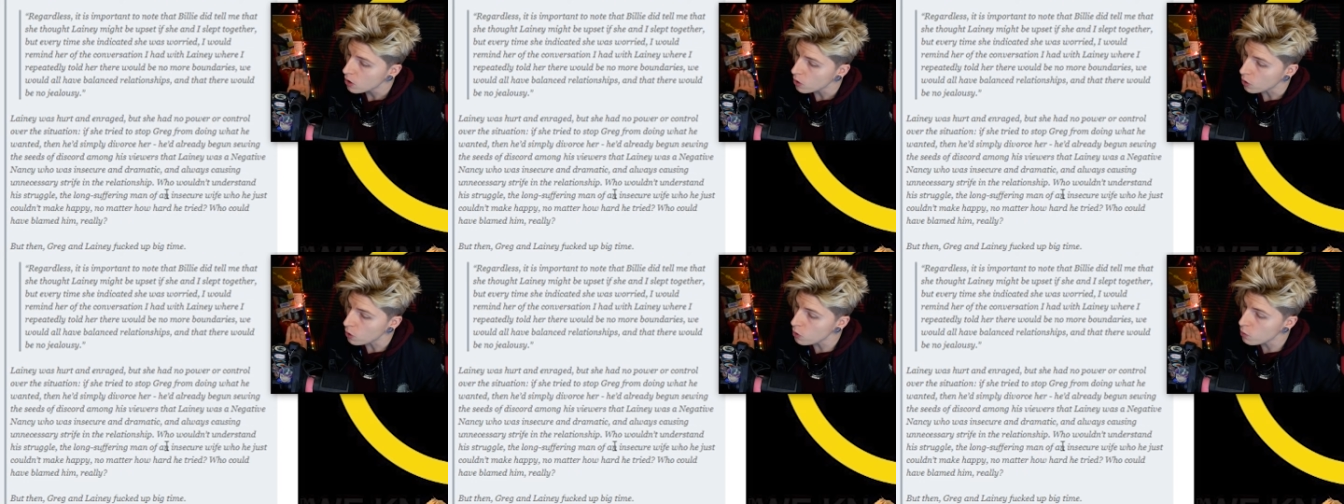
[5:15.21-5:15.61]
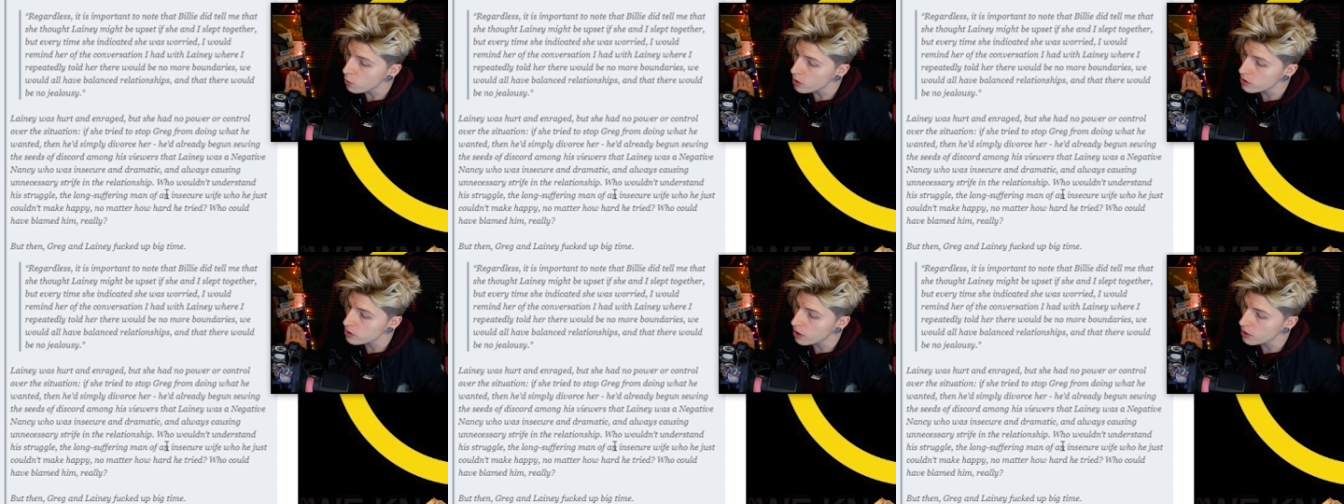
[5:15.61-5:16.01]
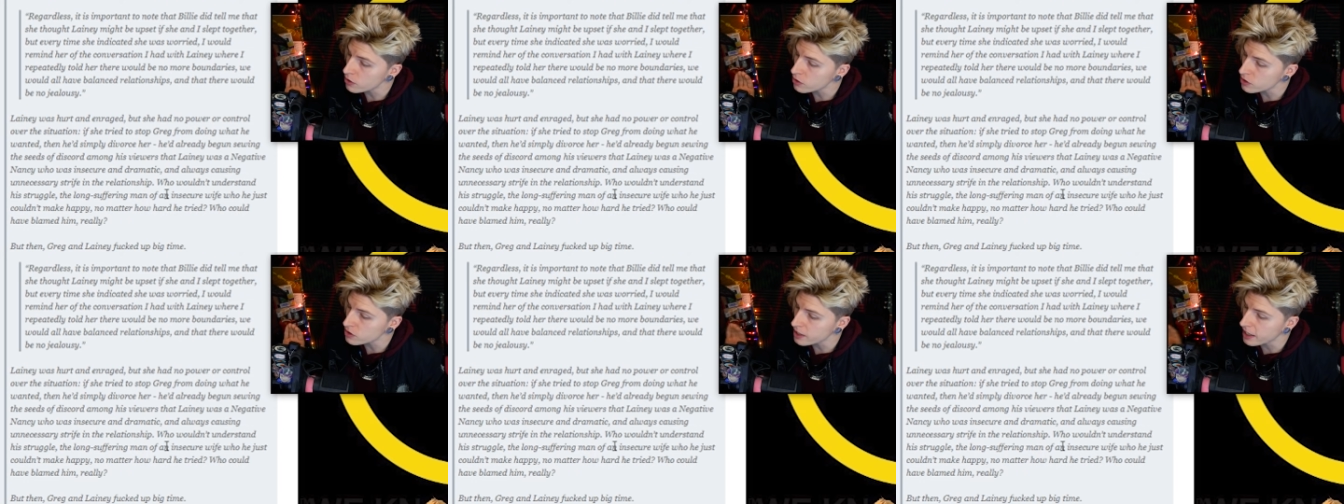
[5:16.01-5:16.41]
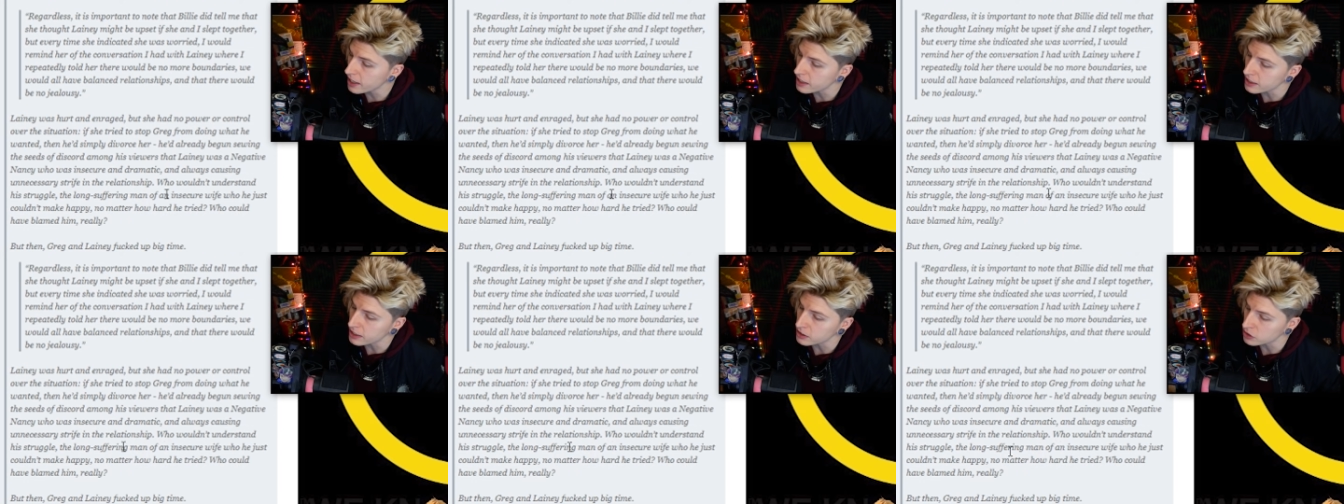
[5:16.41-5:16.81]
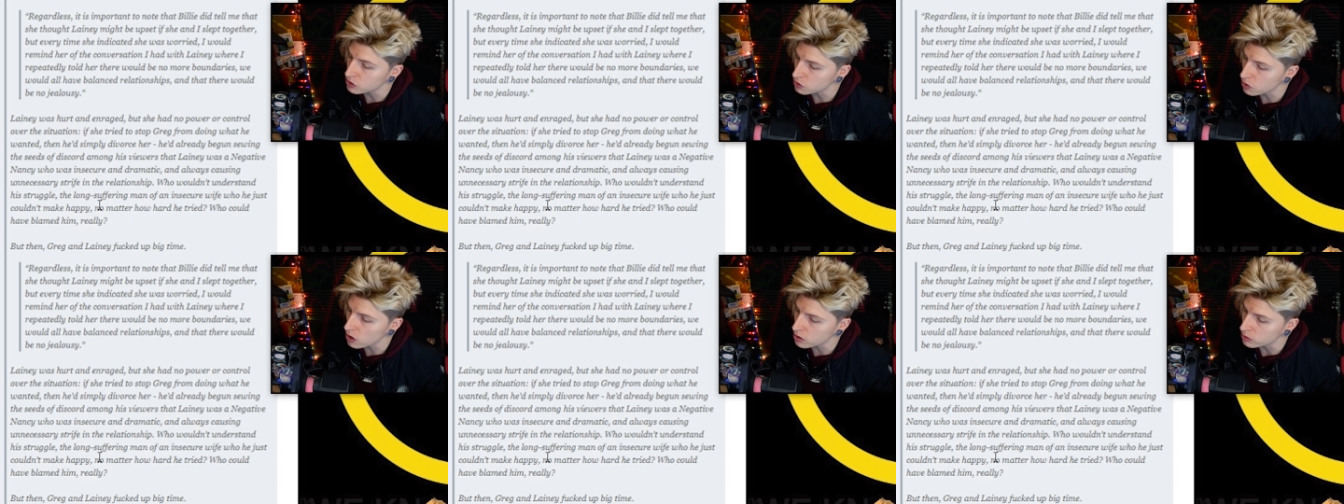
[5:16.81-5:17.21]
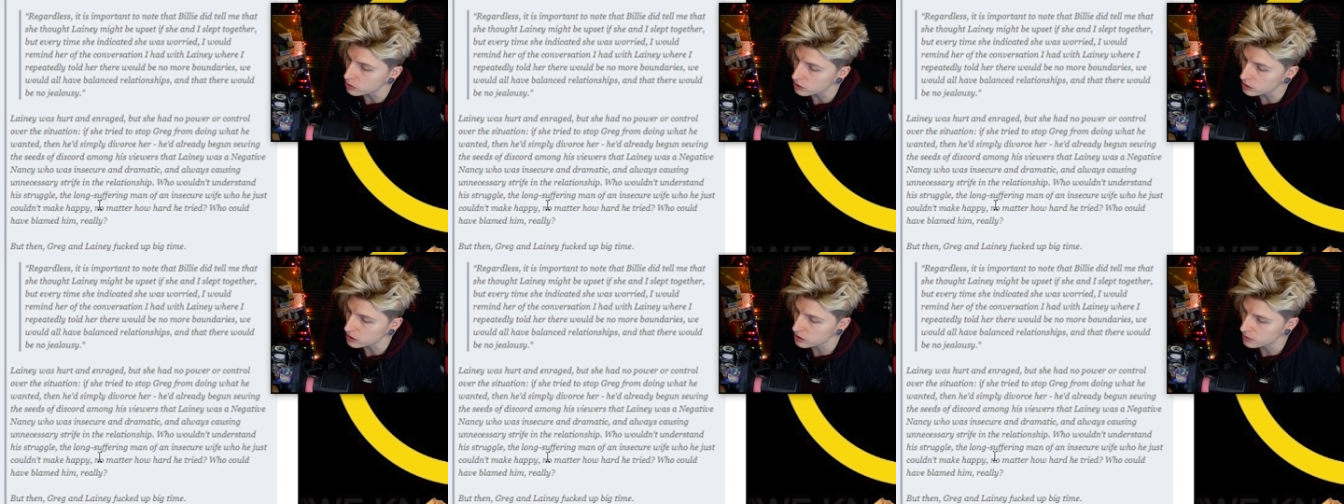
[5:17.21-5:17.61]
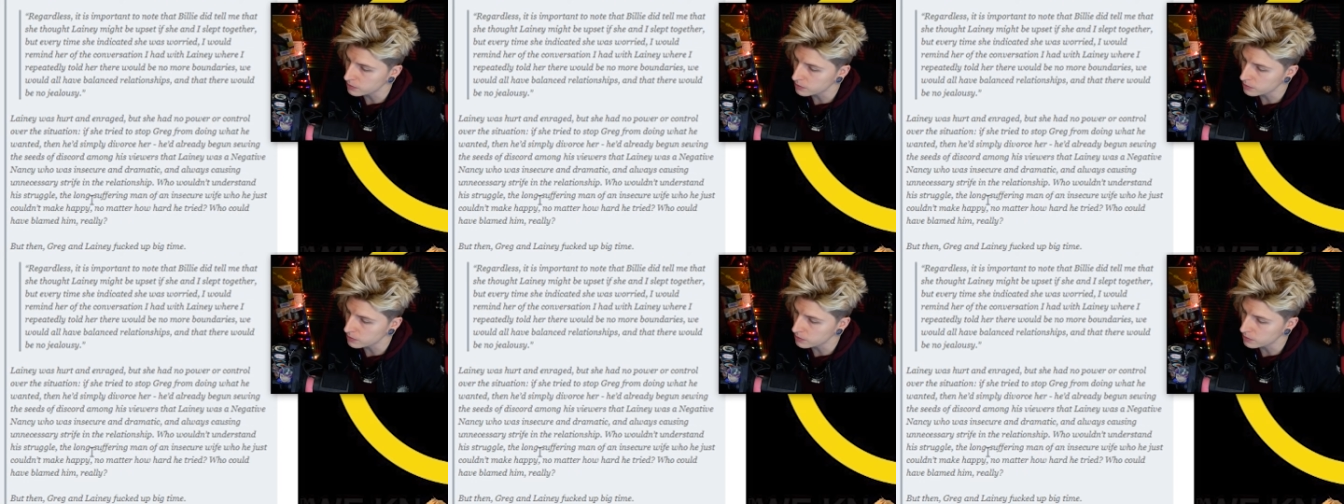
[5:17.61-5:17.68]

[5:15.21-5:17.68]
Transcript: who wouldn't understand his struggles?